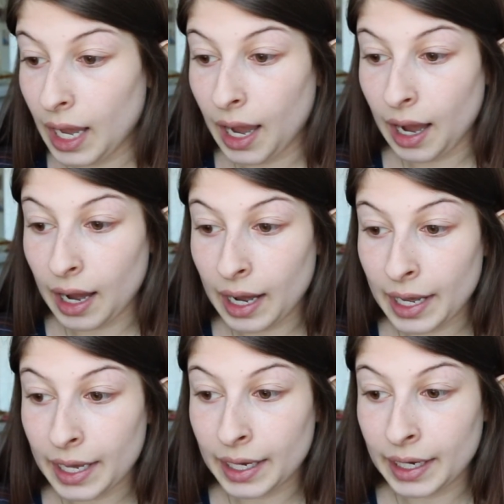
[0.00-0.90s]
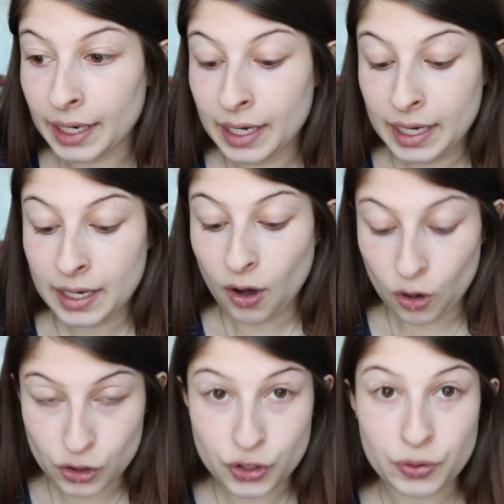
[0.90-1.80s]
I
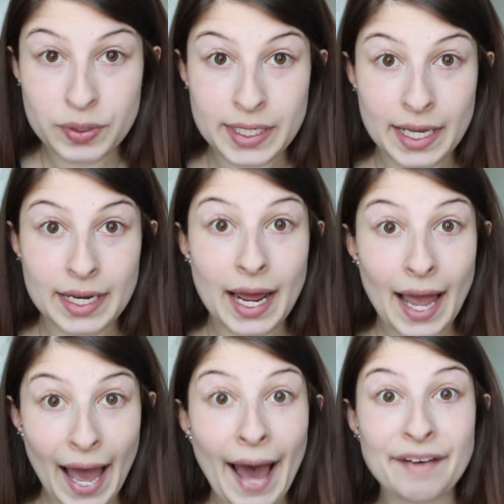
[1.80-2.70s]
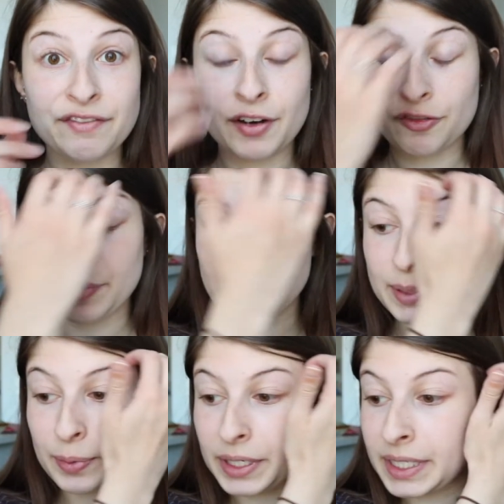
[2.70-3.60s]
also did half of my
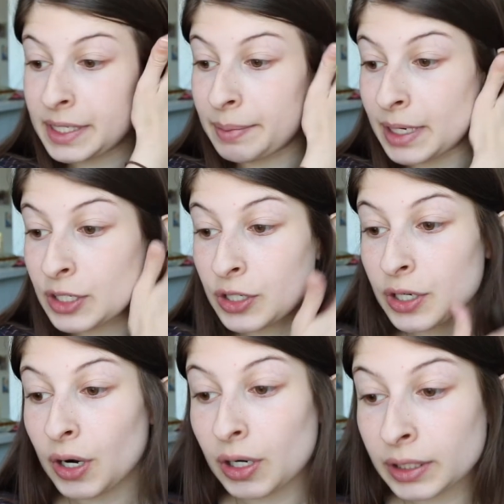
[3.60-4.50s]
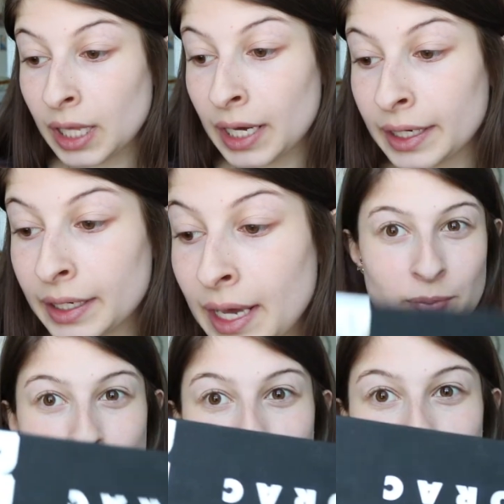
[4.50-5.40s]
spring semester online. I'm
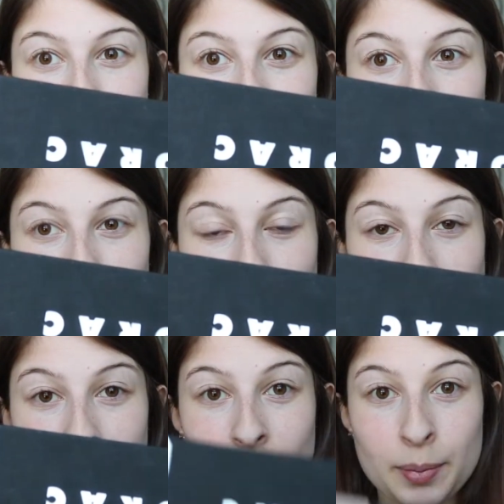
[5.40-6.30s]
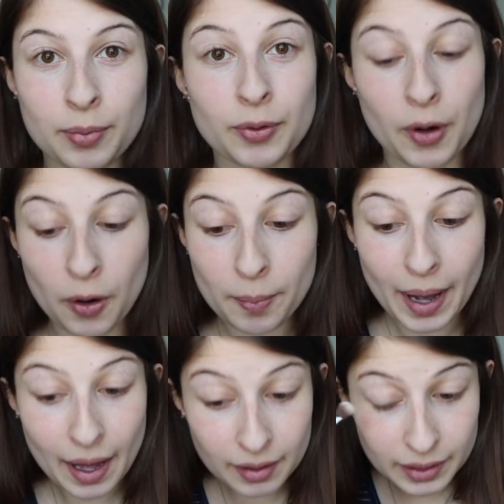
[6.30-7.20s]
just using the Lorac Pro
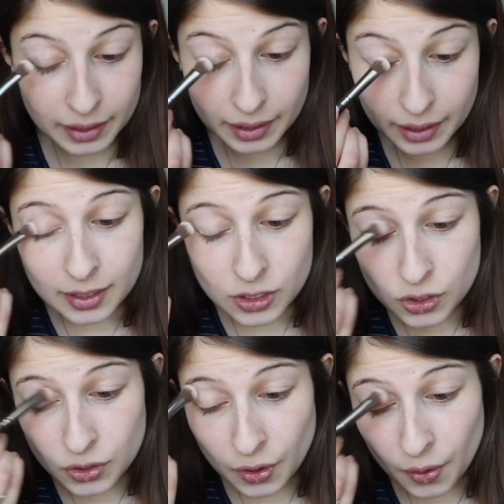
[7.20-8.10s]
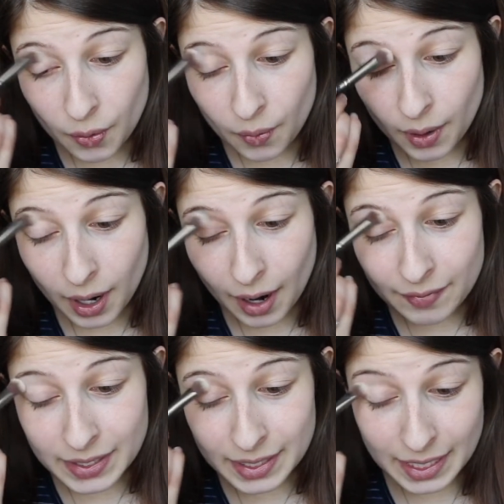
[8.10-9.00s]
Palette. So
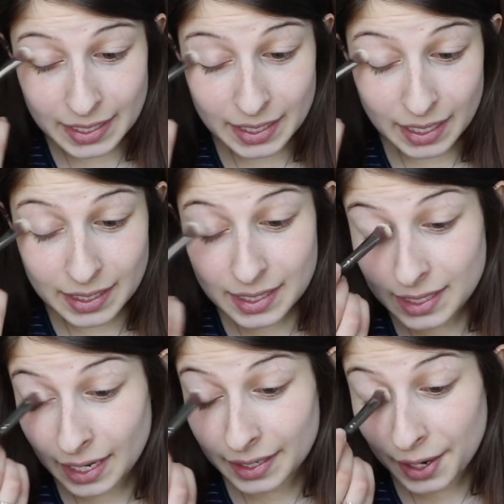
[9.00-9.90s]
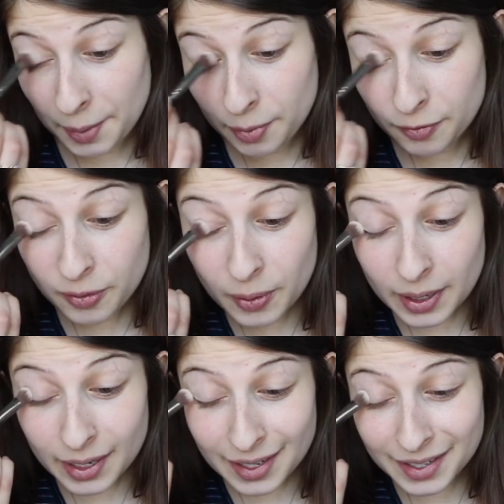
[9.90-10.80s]
obviously I did not sign up
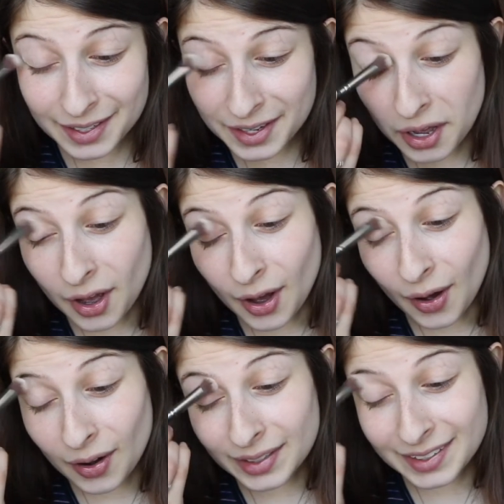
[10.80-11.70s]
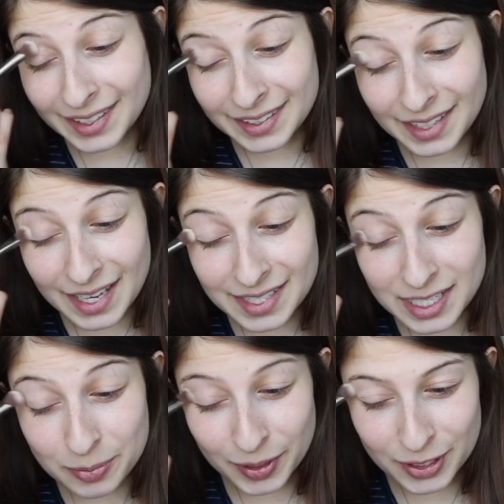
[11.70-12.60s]
for online classes,
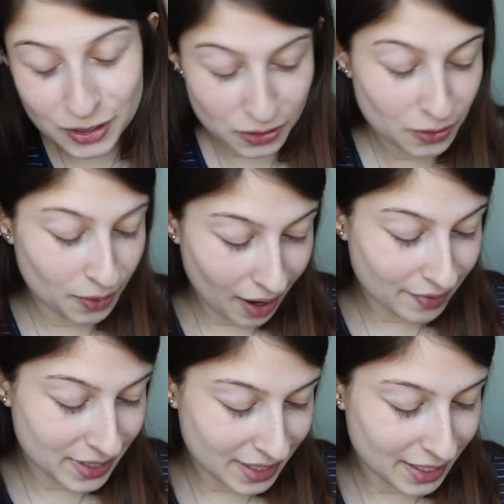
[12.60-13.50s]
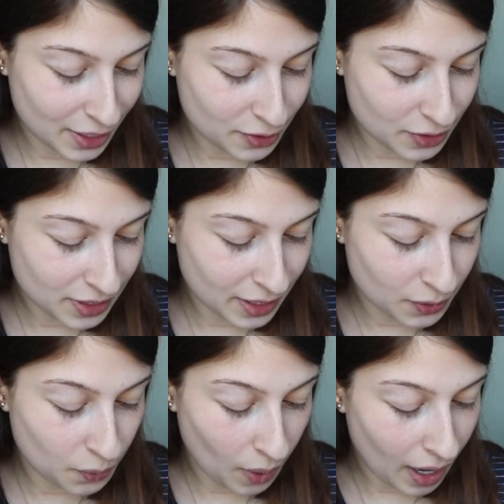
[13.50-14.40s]
but I do obviously
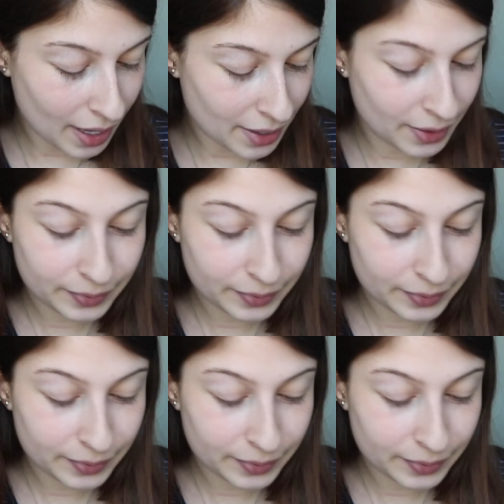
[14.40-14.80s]
understand why